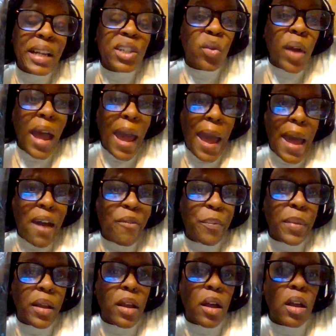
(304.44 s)
to have
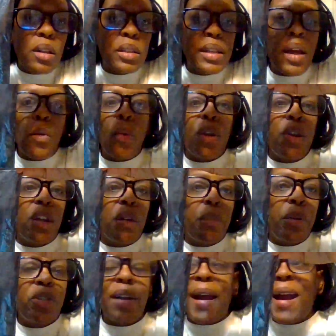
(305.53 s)
because that way you can
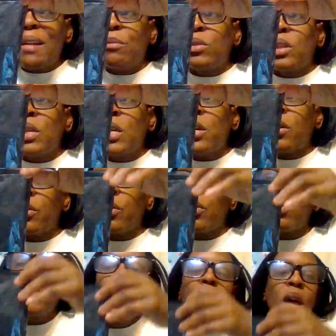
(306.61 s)
put your items in here